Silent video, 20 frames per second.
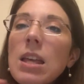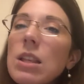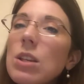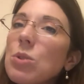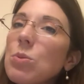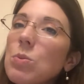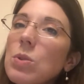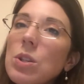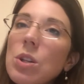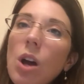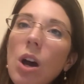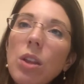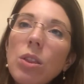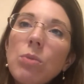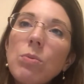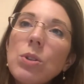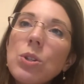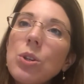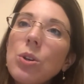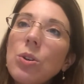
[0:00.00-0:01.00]
This was not
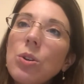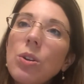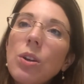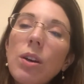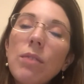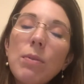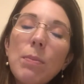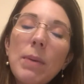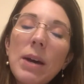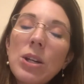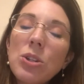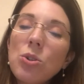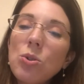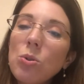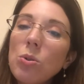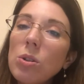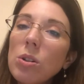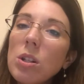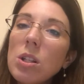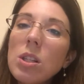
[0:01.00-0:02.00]
the result of a
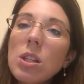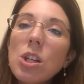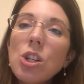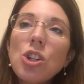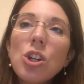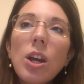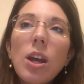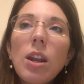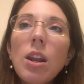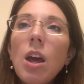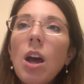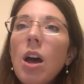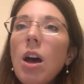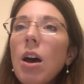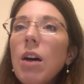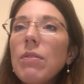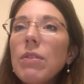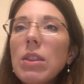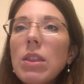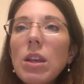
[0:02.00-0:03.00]
pastoral decision,
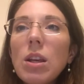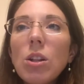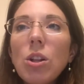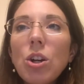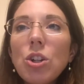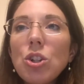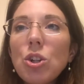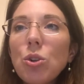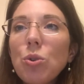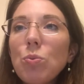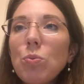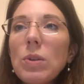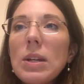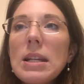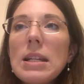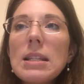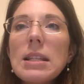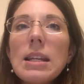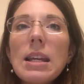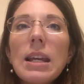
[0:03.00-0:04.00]
of a theological
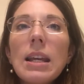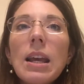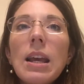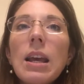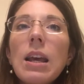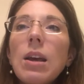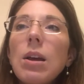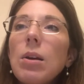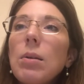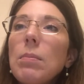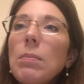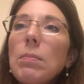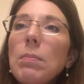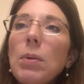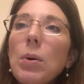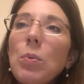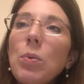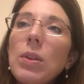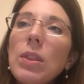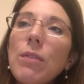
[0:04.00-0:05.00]
reasoning,
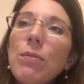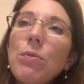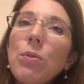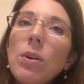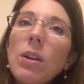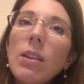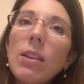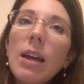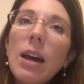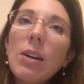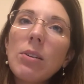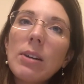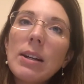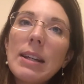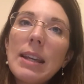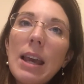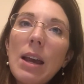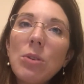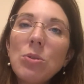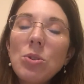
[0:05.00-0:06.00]
but when the Fourth
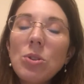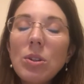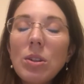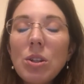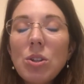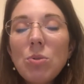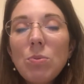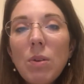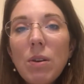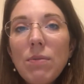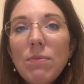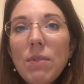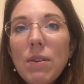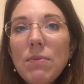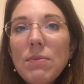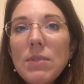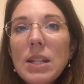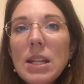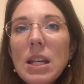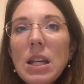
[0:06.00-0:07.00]
Lateran Council in
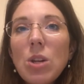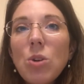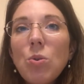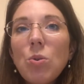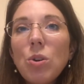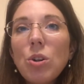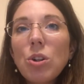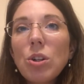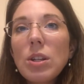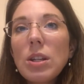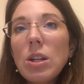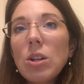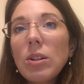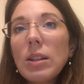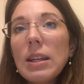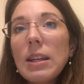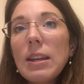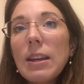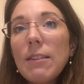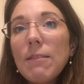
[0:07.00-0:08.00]
1215 ordered
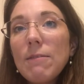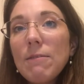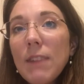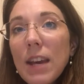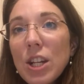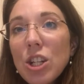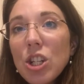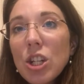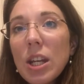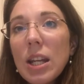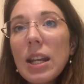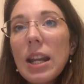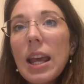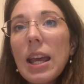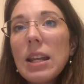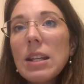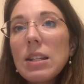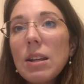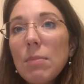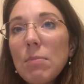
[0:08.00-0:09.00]
yearly confession
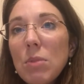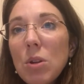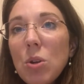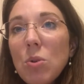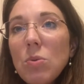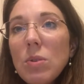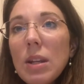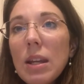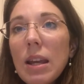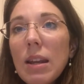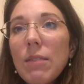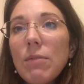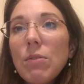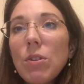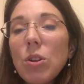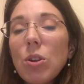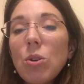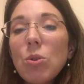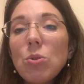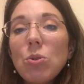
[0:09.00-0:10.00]
and communion
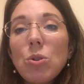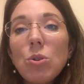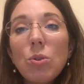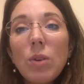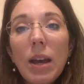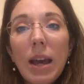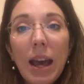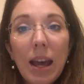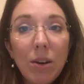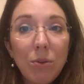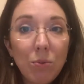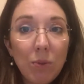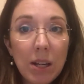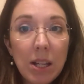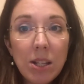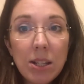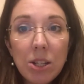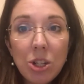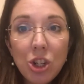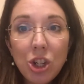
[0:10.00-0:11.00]
for those who had
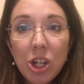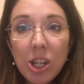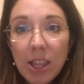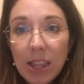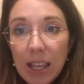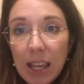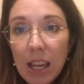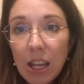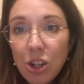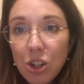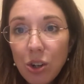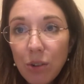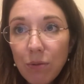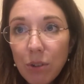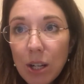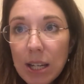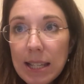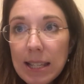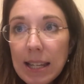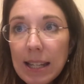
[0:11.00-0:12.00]
reached the age of
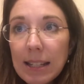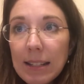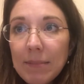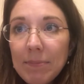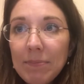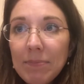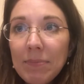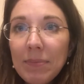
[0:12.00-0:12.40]
reason,